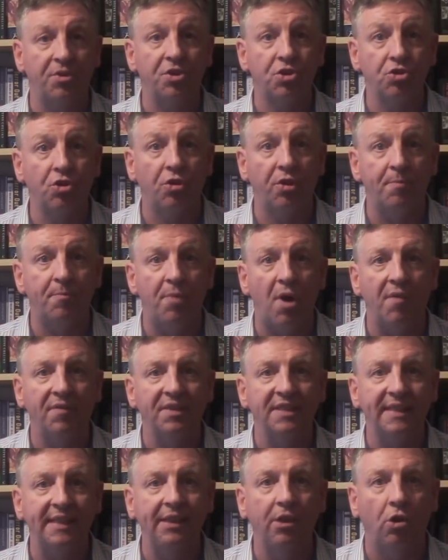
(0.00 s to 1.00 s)
the Southern
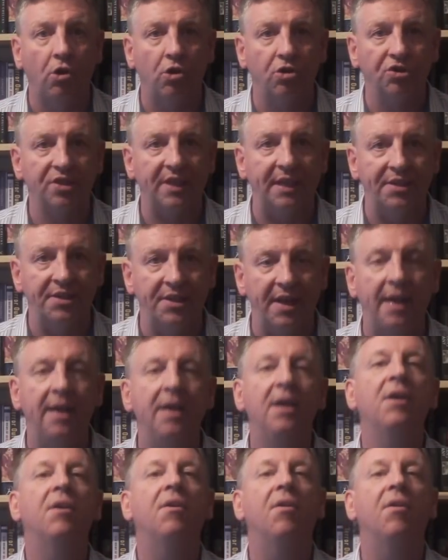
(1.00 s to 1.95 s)
Poverty Law Centre,